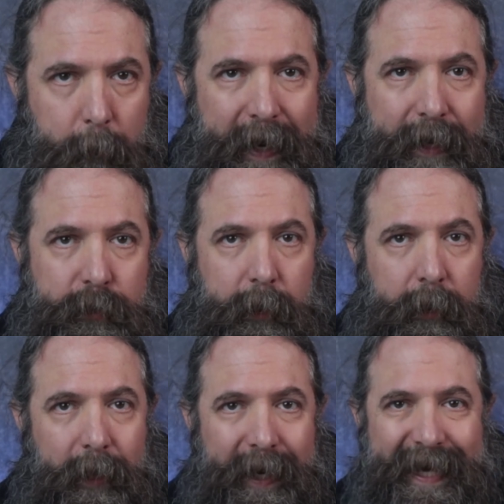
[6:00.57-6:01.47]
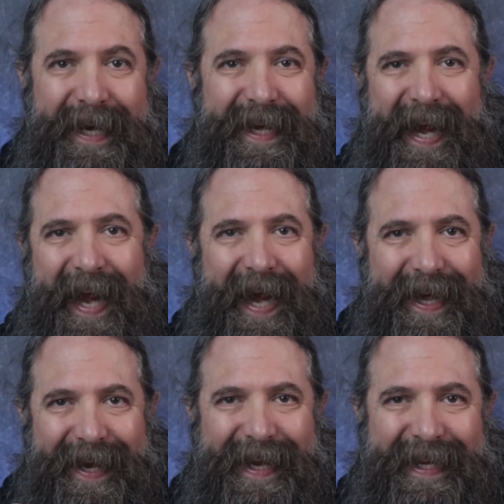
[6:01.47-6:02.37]
their magic in
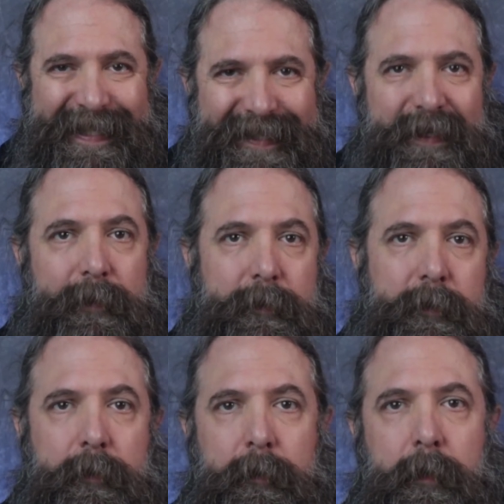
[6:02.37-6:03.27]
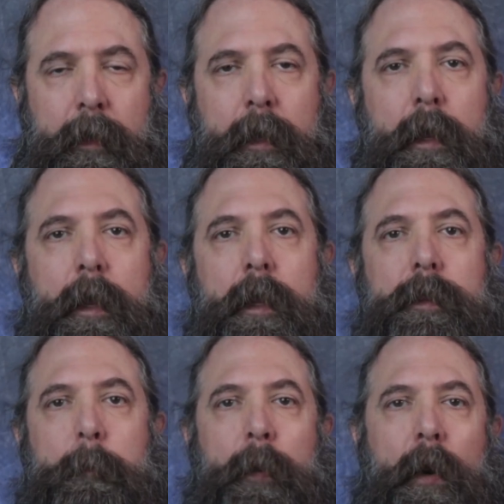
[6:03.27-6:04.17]
an instant.
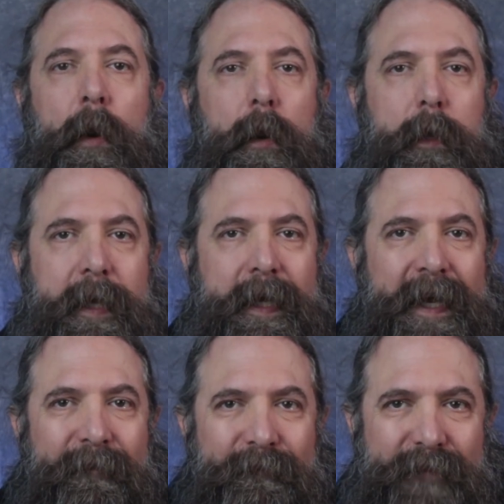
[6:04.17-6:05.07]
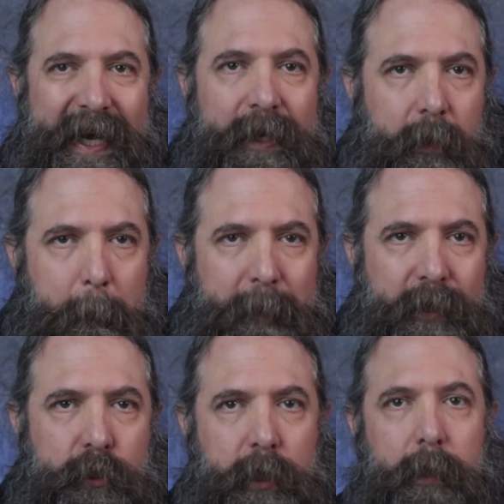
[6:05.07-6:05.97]
The party can fail a
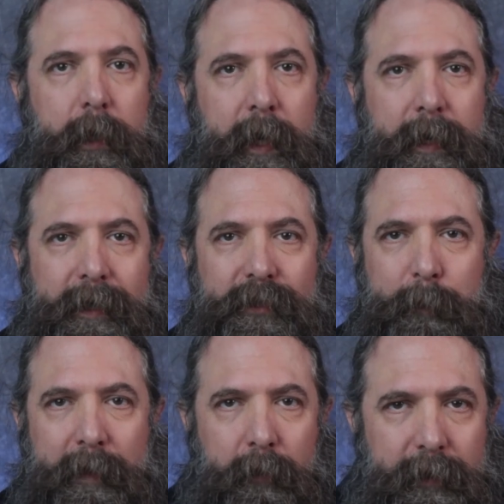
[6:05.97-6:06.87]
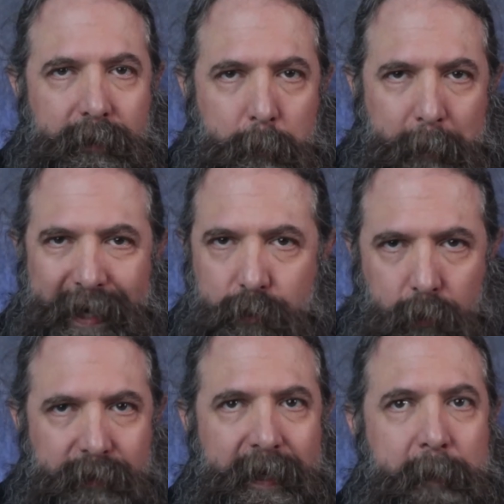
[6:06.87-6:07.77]
mission and experience
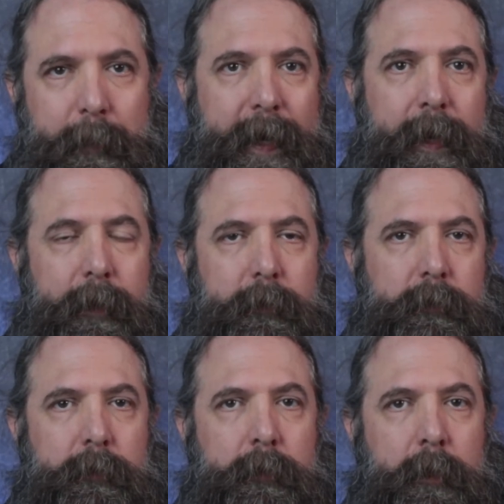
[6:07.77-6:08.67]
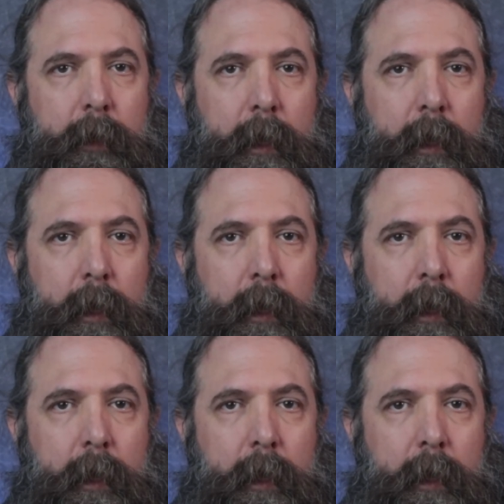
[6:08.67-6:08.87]
major setbacks.